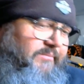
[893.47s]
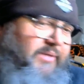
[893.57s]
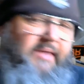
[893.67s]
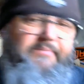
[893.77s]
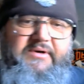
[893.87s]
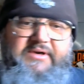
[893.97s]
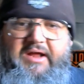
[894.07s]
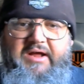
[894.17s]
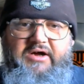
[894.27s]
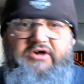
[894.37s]
paper
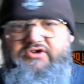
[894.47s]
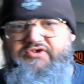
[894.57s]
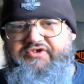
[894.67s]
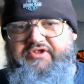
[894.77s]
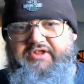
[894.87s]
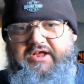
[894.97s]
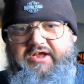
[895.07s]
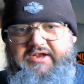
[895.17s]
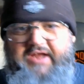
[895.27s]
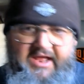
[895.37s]
towels, and
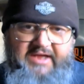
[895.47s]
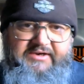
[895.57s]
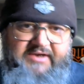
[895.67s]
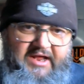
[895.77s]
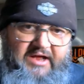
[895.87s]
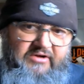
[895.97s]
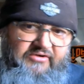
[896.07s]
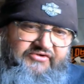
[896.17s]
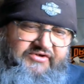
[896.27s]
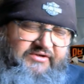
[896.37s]
then hand
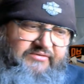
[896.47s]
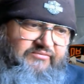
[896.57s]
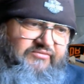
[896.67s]
towels and